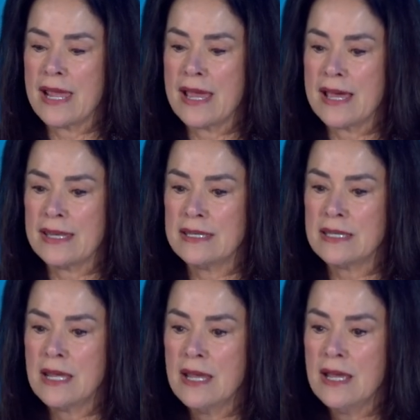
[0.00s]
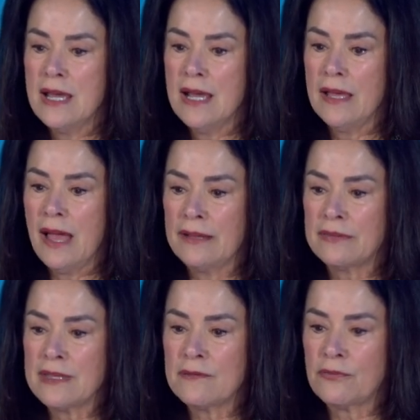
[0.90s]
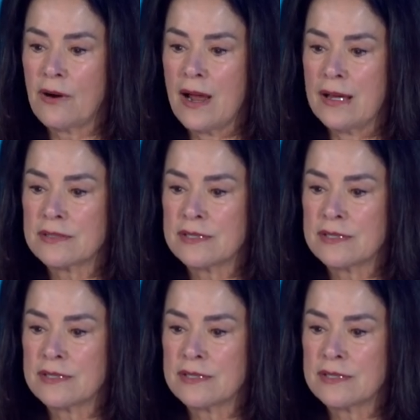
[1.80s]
And I think for us,